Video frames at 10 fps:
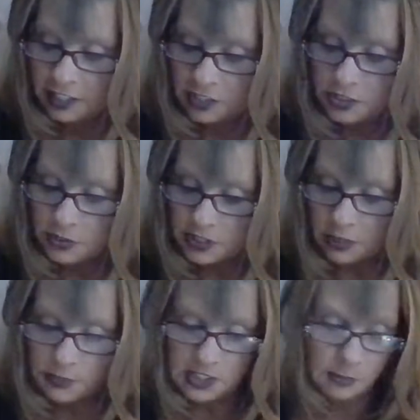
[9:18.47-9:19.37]
So tell
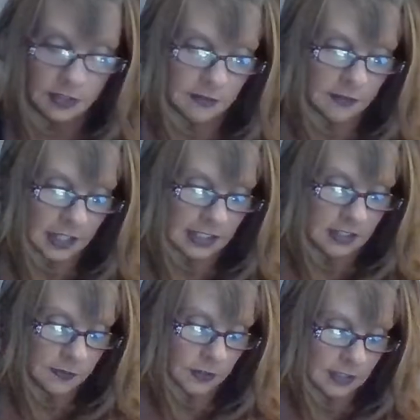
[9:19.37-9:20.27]
me some advice
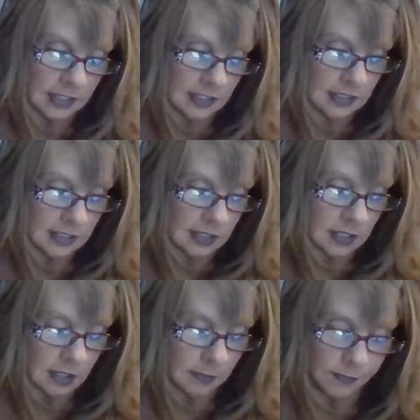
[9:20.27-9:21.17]
for this
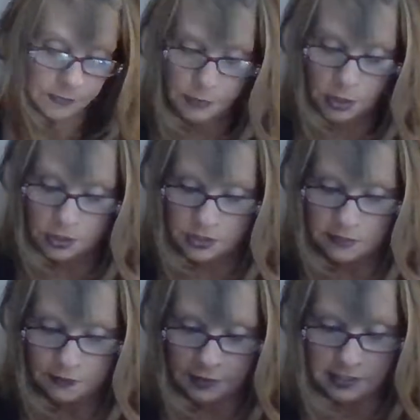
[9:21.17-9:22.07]

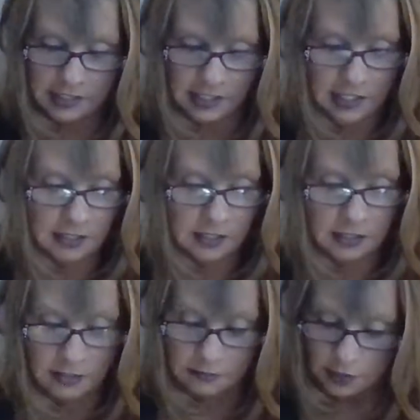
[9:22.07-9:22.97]
person, for this King,
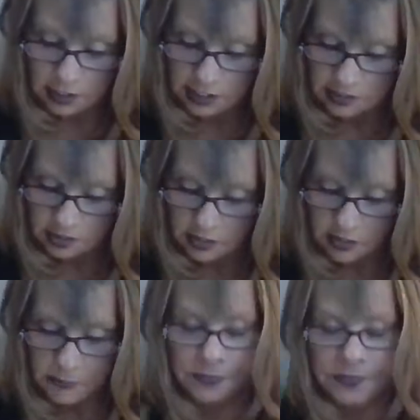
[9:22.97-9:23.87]
for Cancer.
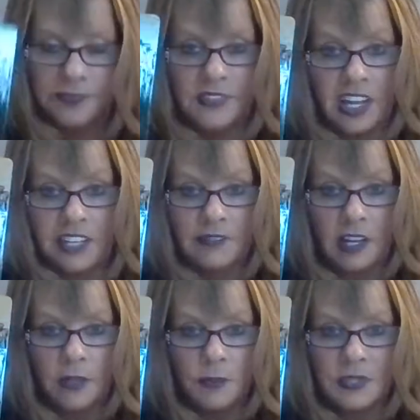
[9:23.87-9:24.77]
Nine of
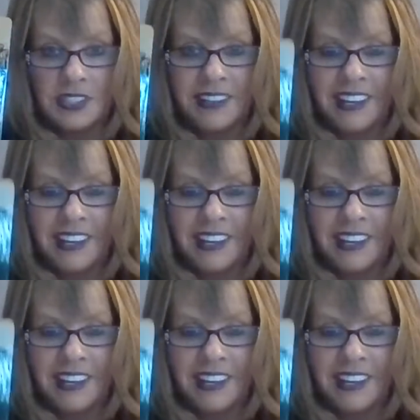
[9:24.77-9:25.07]
Cups.